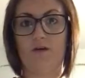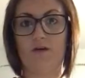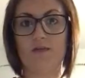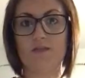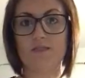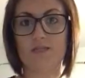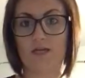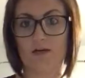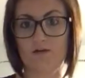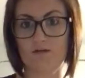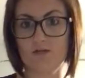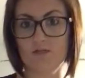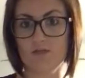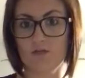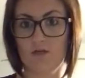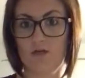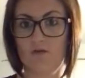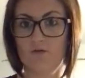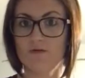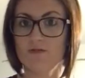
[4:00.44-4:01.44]
get scared just
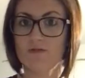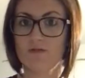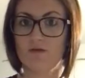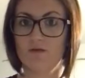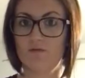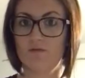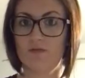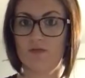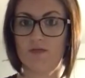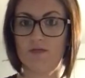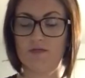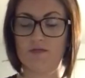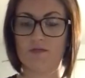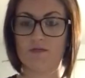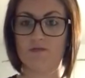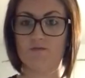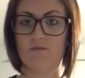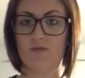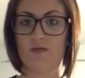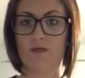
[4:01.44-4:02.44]
to go in certain
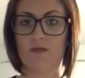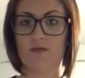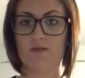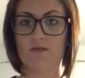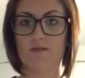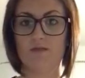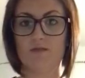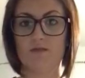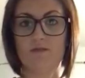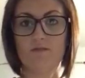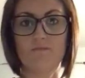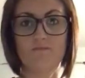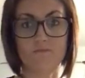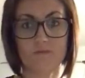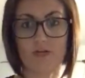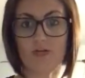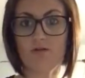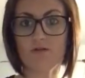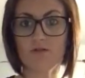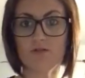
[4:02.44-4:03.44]
places because
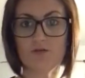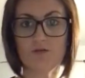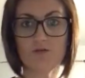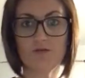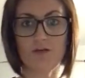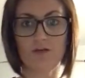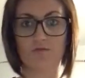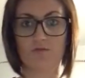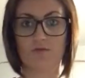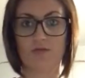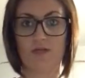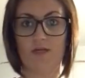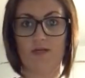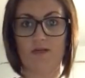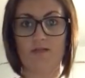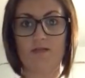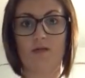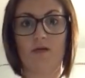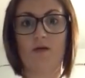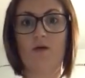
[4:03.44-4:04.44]
terrorists do terrible
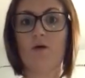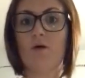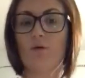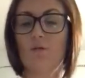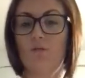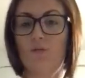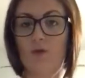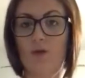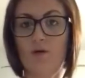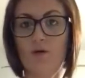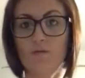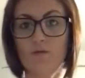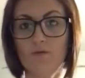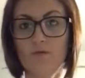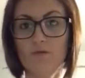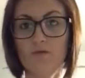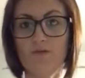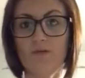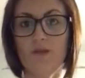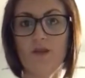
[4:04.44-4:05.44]
things, like blow up a
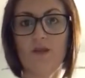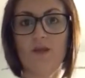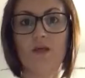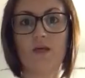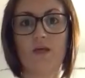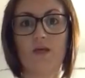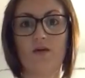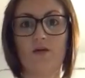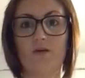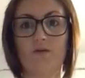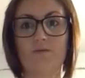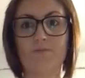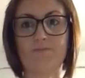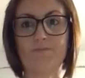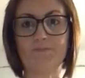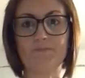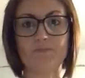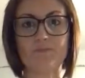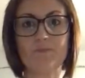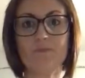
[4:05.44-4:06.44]
movie theater,
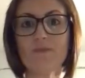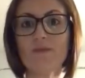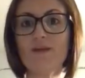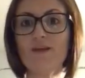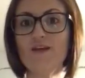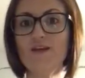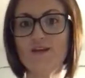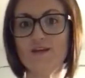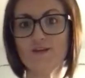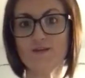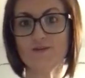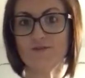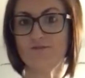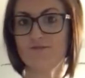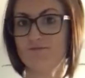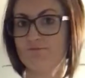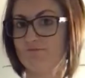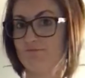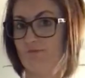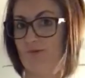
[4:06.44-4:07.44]

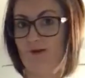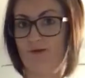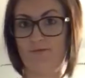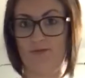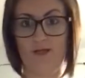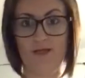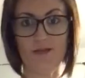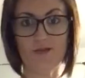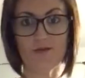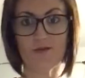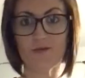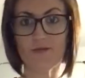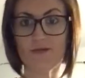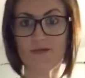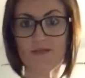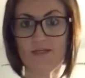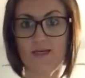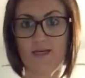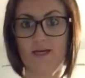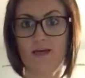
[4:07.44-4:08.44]
run a plane through a
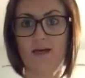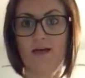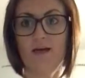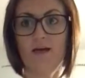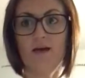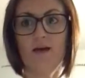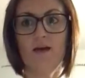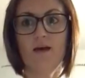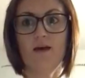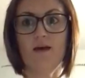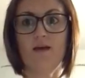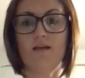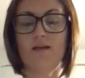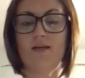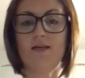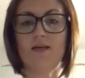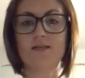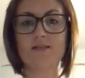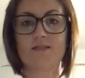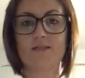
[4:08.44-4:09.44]
building,
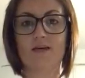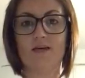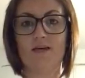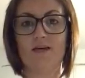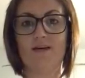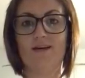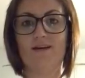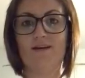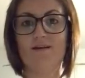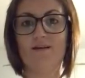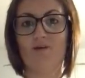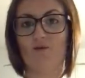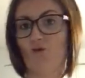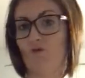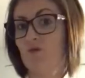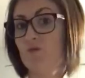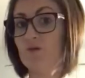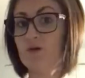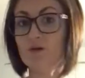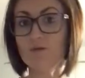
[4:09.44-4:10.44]
things that
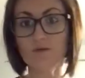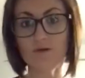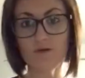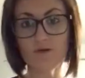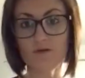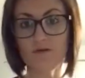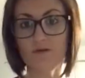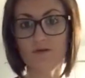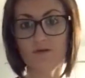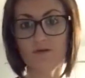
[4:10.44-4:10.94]
normal people